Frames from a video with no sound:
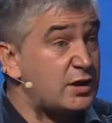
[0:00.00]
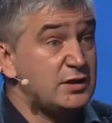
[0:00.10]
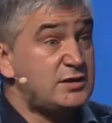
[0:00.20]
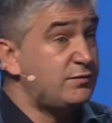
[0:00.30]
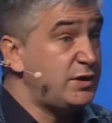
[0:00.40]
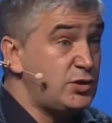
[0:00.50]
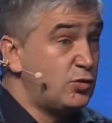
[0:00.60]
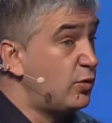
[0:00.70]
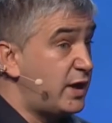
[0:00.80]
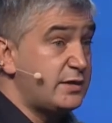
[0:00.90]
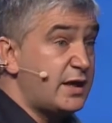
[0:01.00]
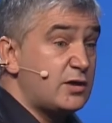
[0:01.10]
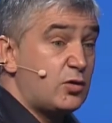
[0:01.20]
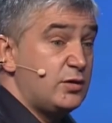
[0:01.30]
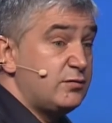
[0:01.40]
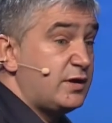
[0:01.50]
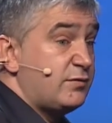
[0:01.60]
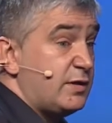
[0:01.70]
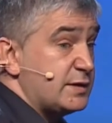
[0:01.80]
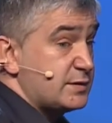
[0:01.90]
are relatively new, and they're growing
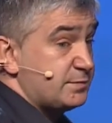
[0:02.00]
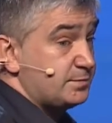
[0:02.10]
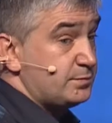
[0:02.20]
very fast.